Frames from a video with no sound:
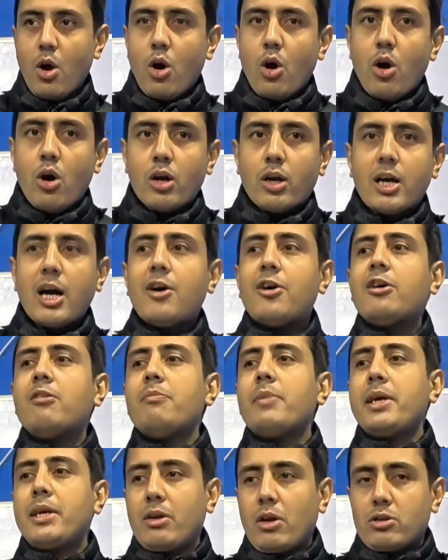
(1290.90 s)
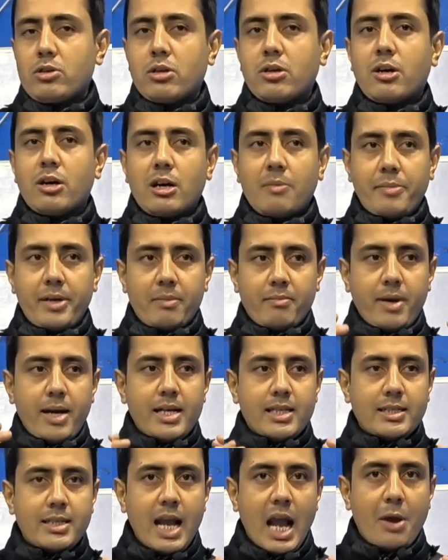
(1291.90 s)
Or government also. Government
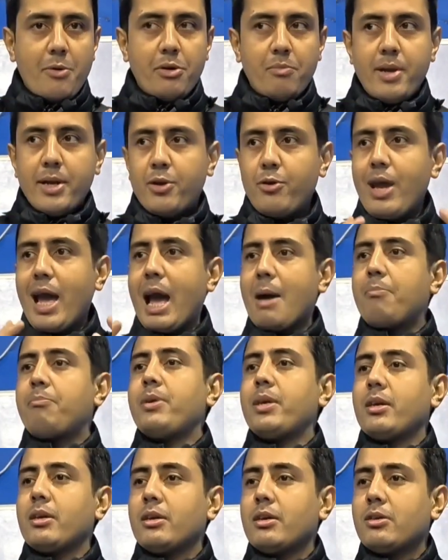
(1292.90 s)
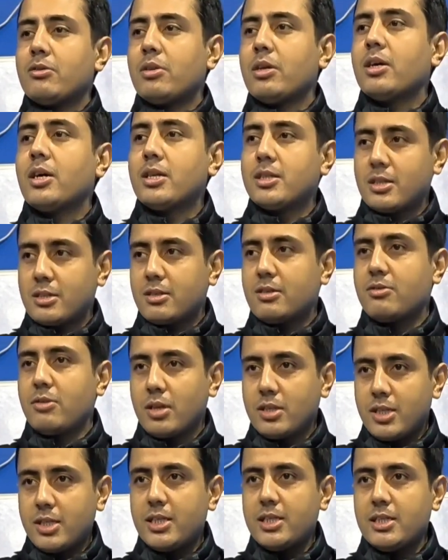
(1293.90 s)
might say, I will make you happy to
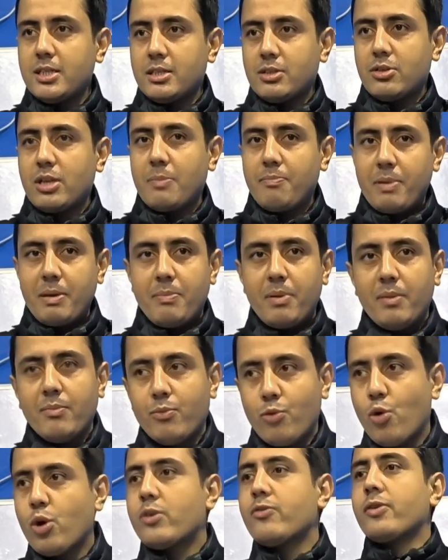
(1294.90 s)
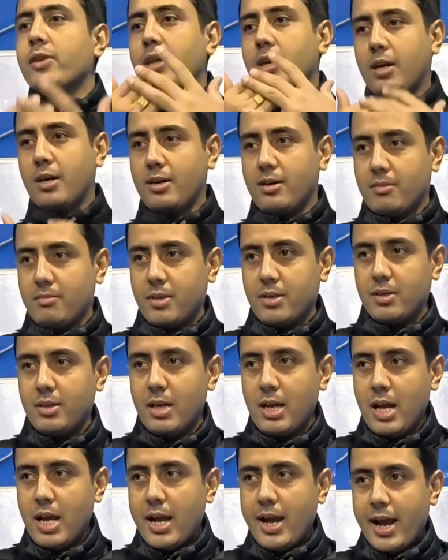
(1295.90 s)
the citizens so that people vote for the government.
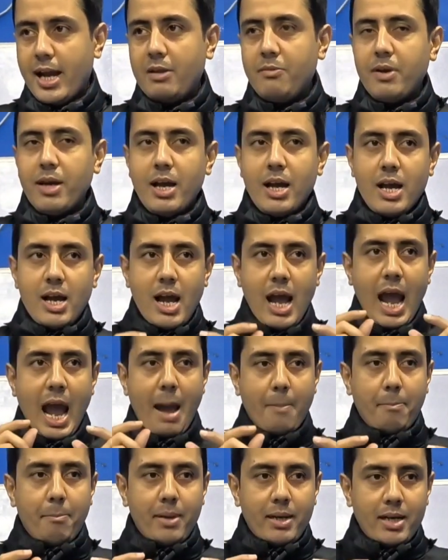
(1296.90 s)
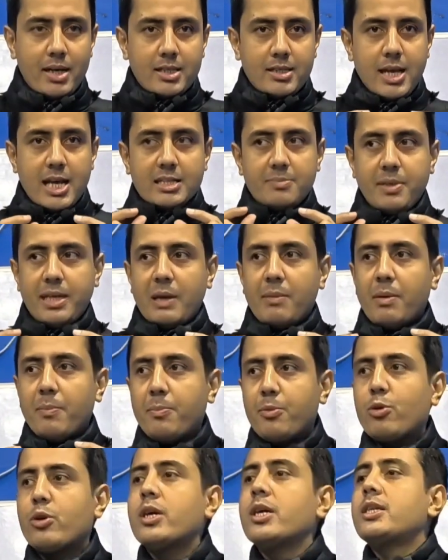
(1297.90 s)
Anyway, happiness has become a
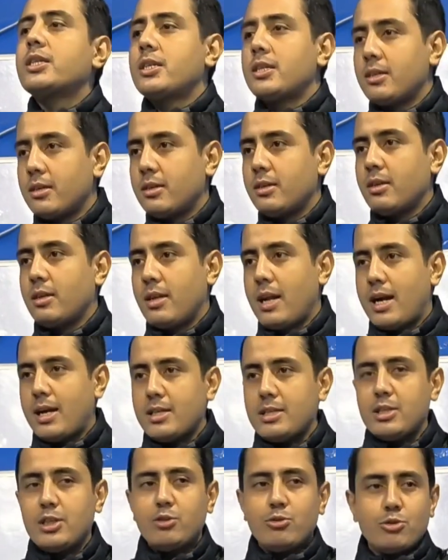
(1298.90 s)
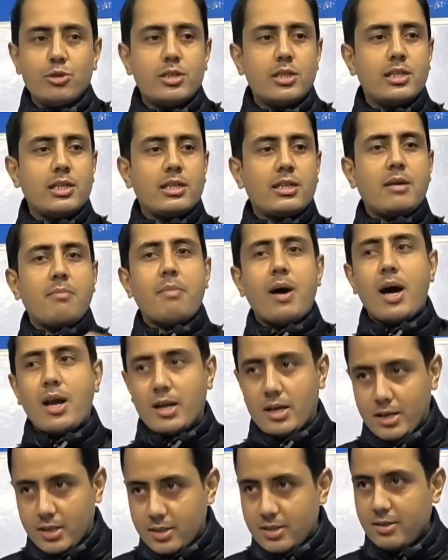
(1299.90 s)
product that is used in the
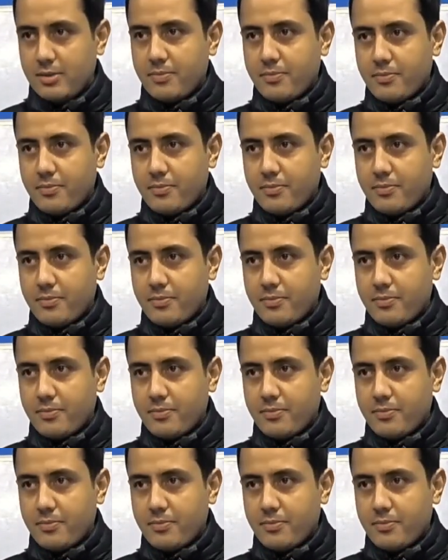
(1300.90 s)
market.